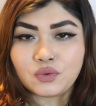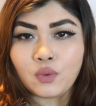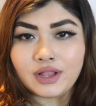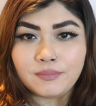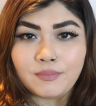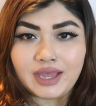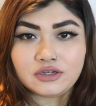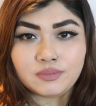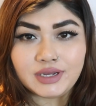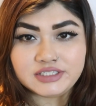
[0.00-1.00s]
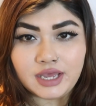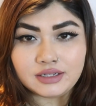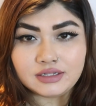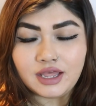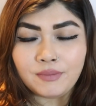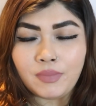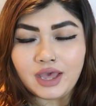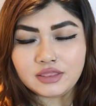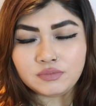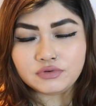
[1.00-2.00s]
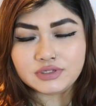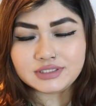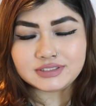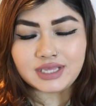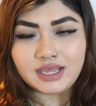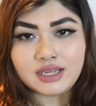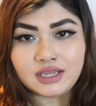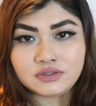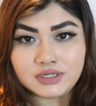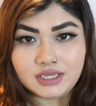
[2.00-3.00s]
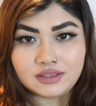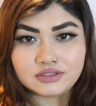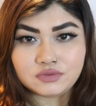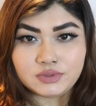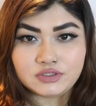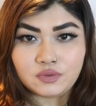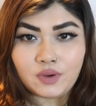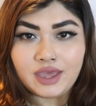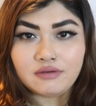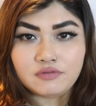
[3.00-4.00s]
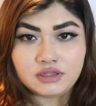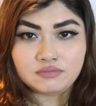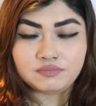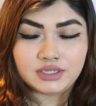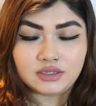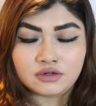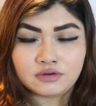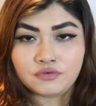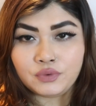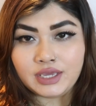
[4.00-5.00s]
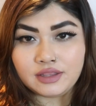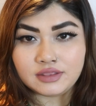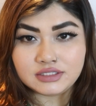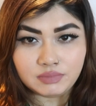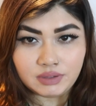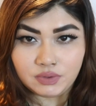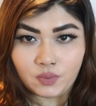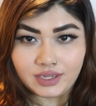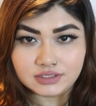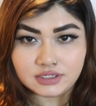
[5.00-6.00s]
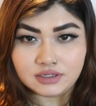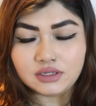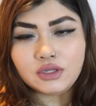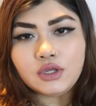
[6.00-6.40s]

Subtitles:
Welcome back to my channel. I'm Bharti Puri this side, and today in this video I will be reviewing this baby white here.